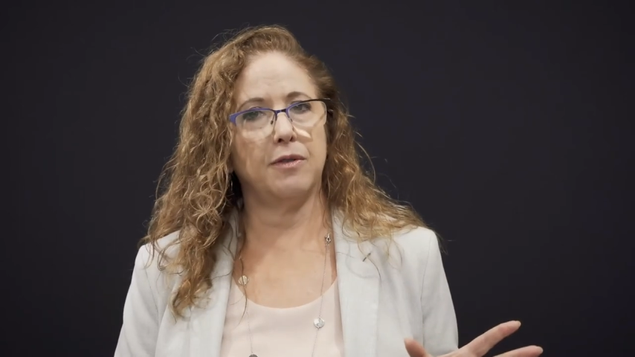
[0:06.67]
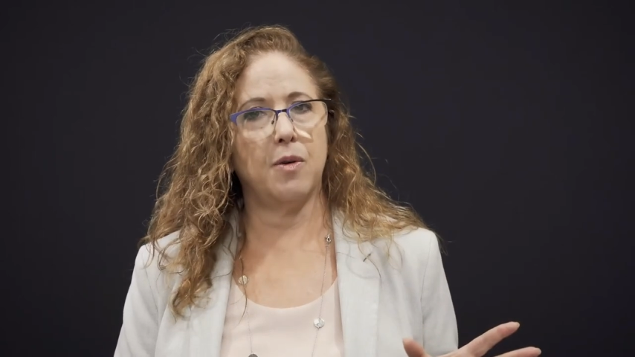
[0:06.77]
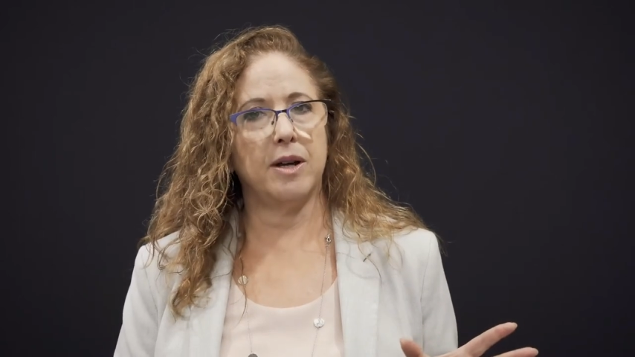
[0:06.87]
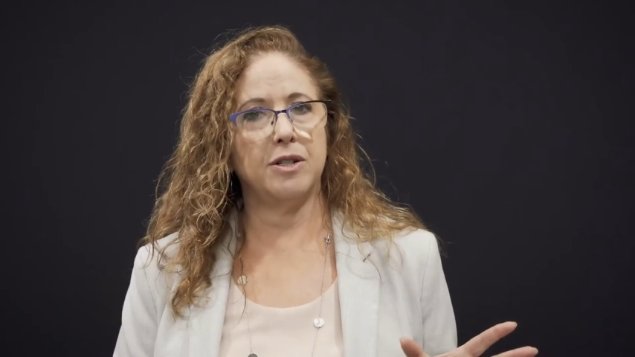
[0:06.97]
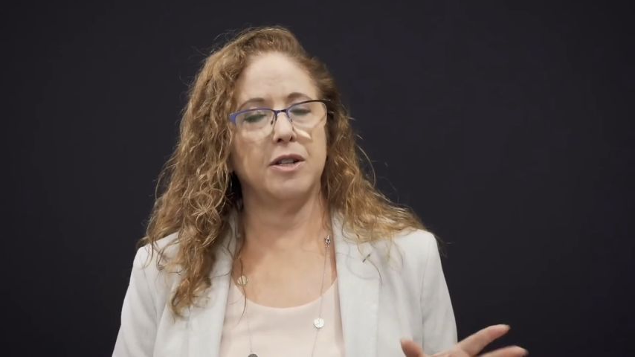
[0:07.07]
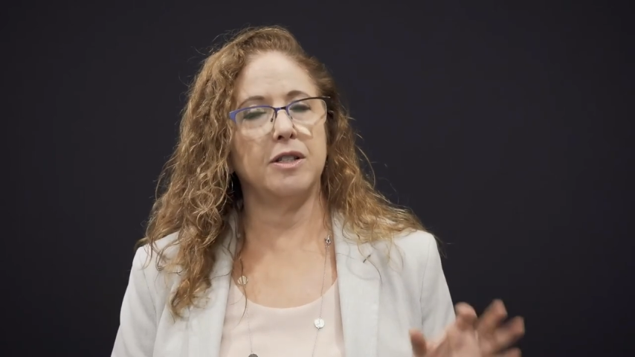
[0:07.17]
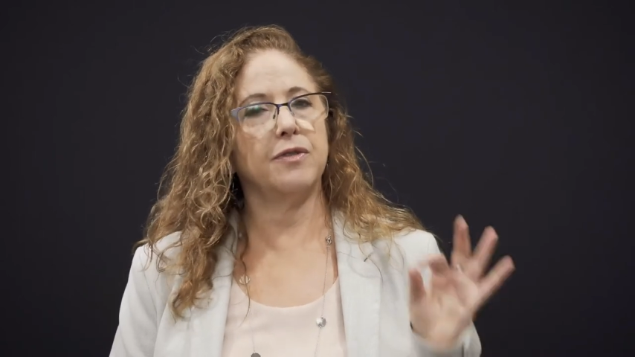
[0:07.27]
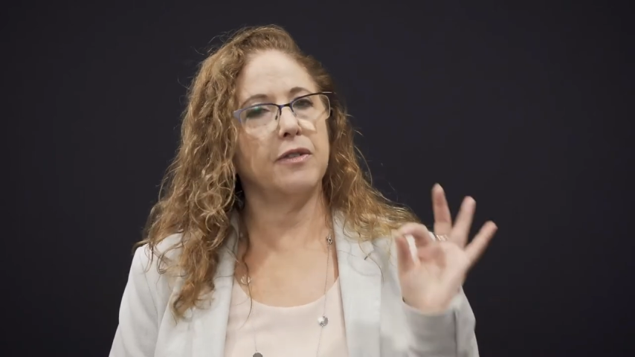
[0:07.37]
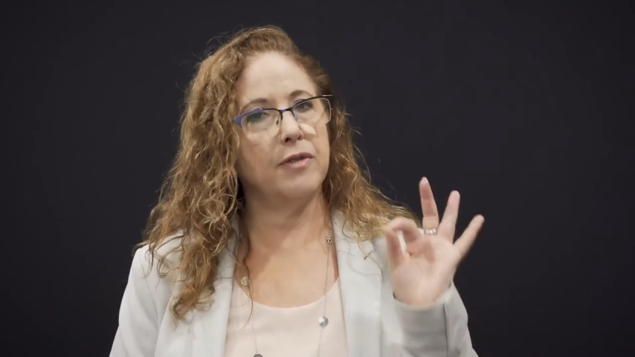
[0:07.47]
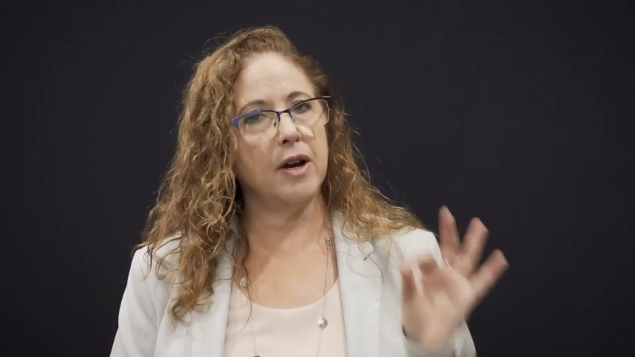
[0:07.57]
of questions
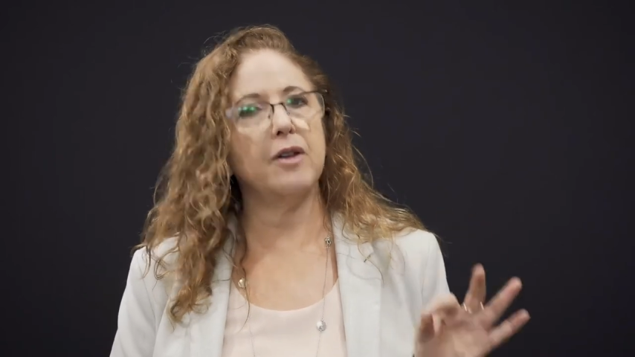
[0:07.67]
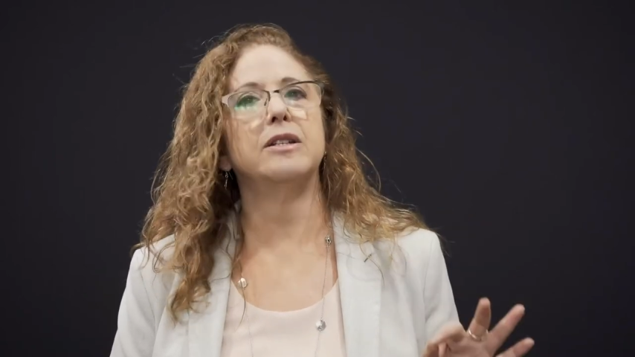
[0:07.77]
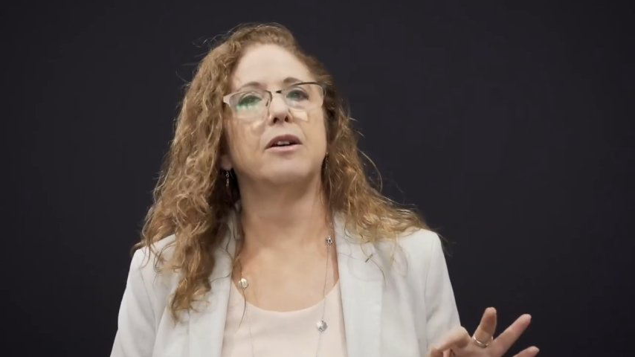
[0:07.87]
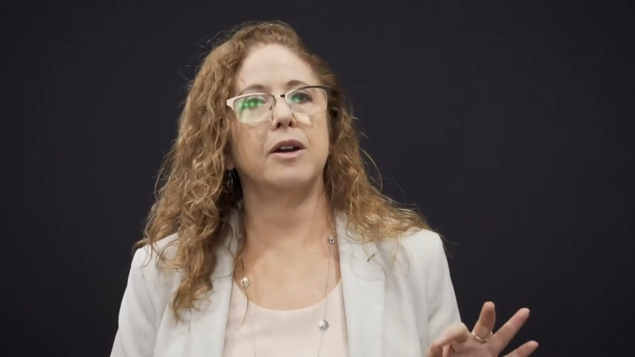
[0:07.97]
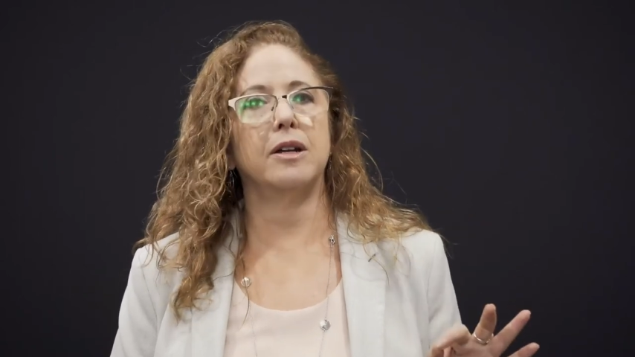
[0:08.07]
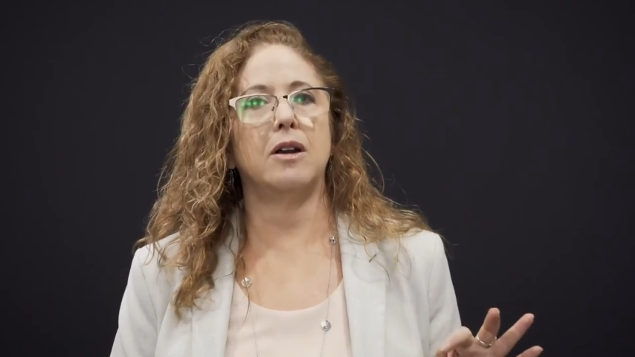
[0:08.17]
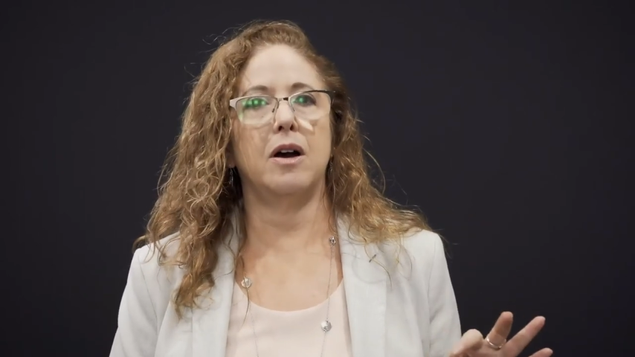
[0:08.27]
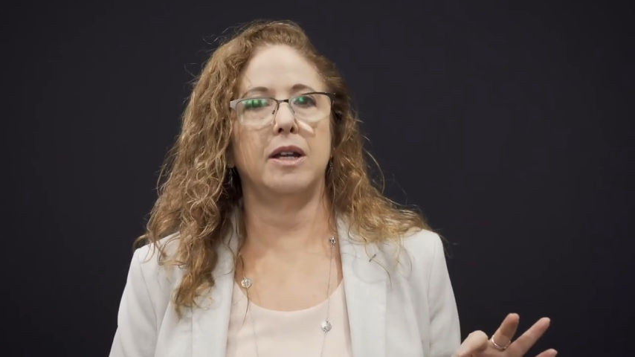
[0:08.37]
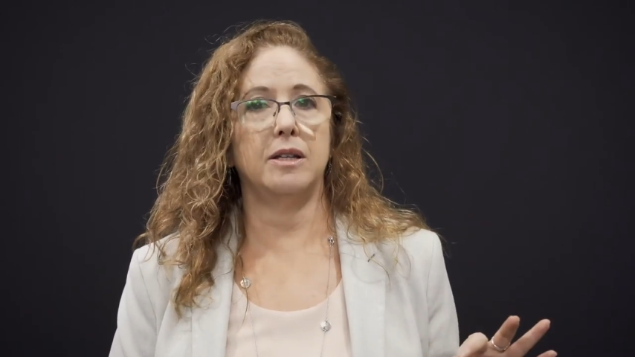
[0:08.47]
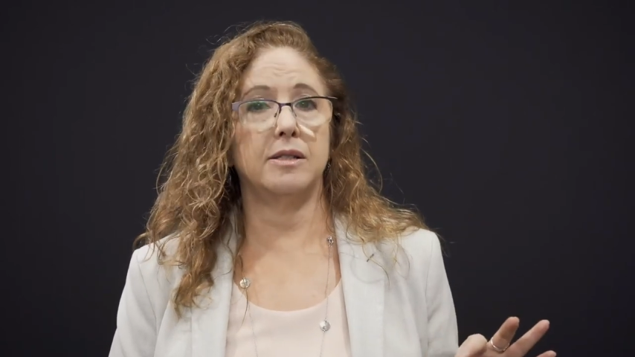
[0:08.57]
for a very targeted
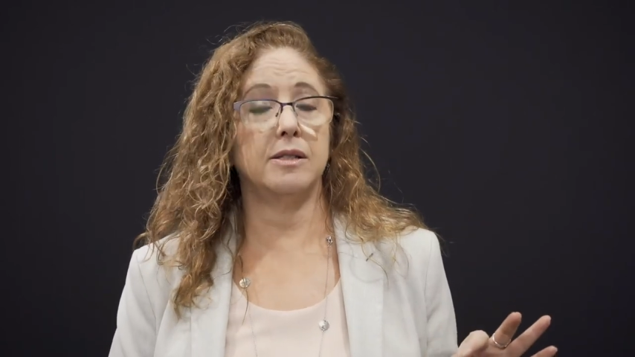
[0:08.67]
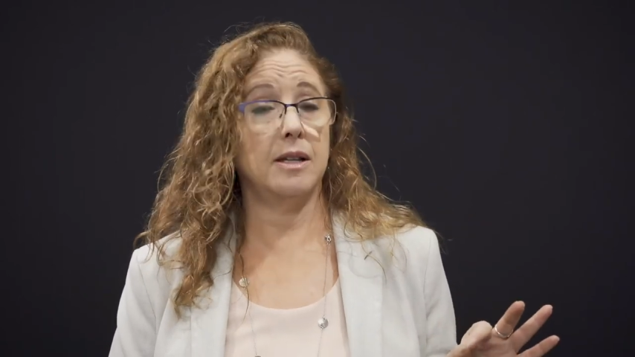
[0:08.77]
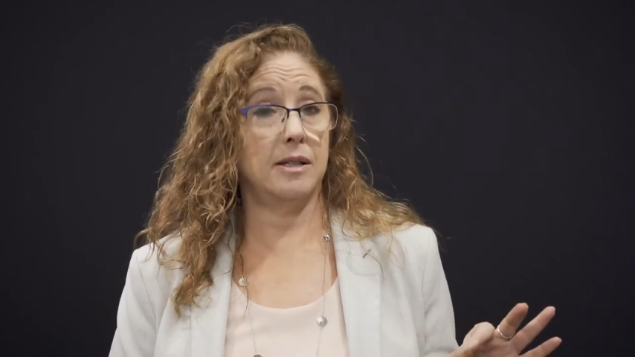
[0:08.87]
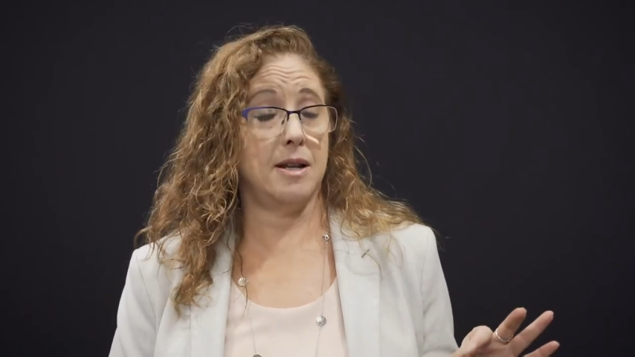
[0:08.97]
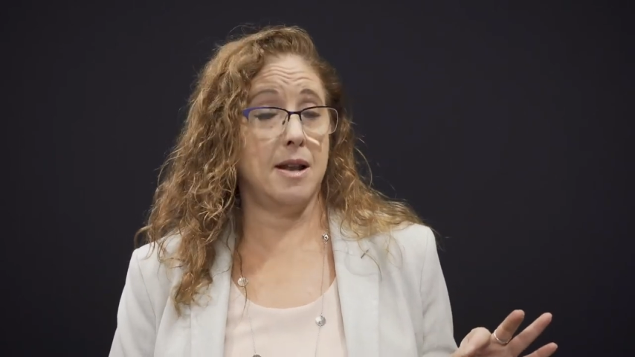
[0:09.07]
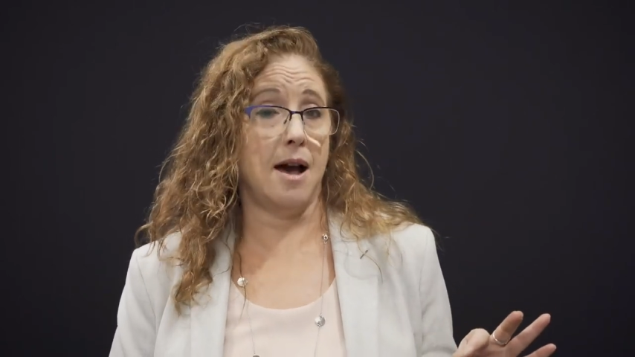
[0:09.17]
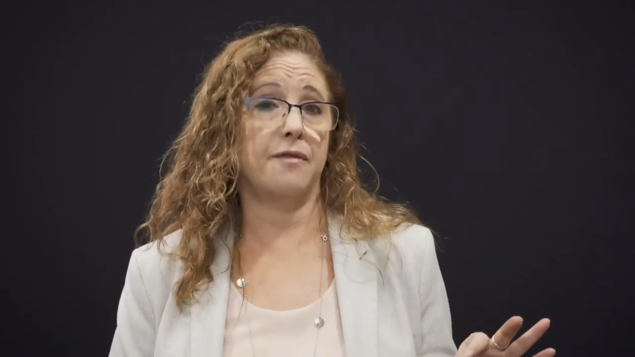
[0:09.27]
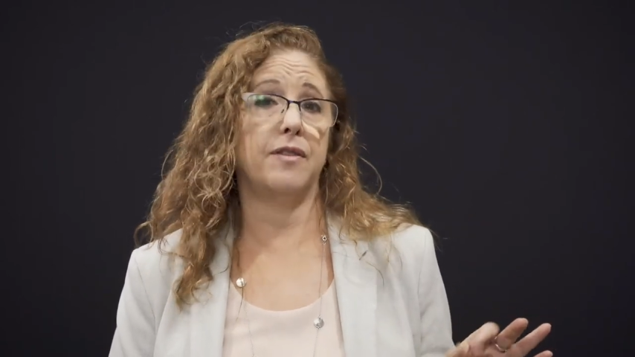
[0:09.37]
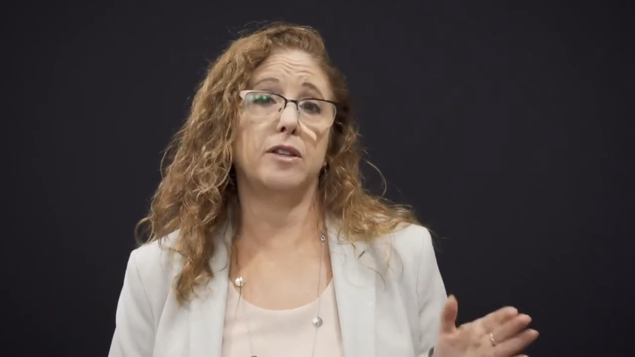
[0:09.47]
audience is enough,